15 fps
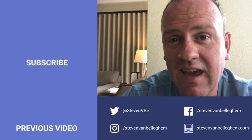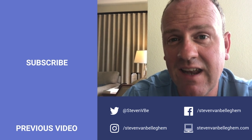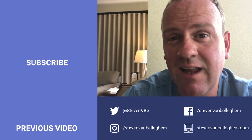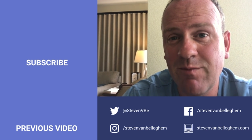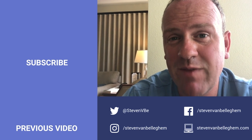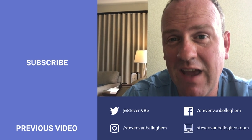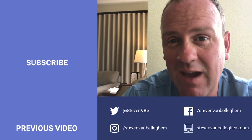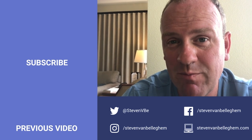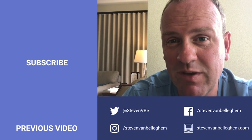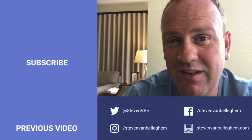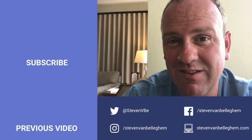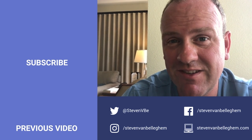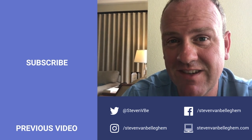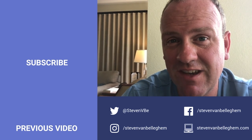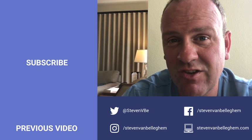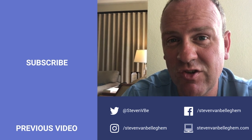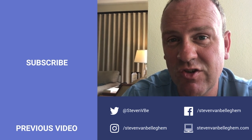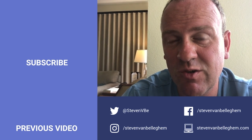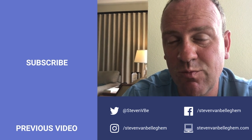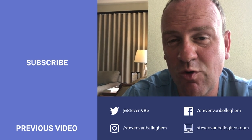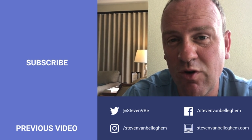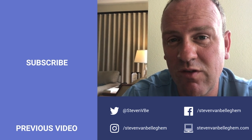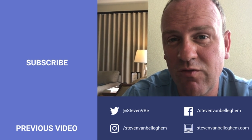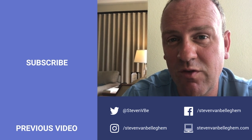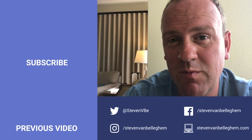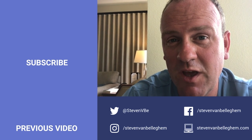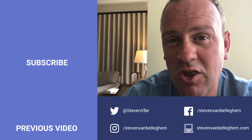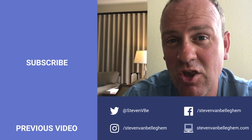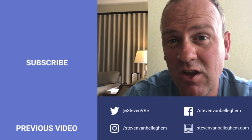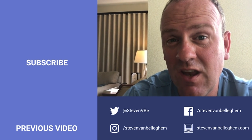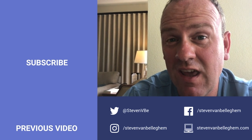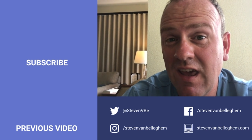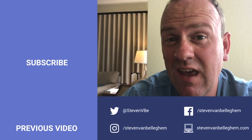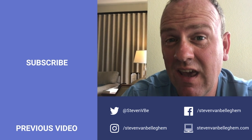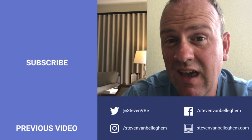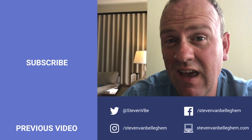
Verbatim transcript: and I'll be happy to send you some more information.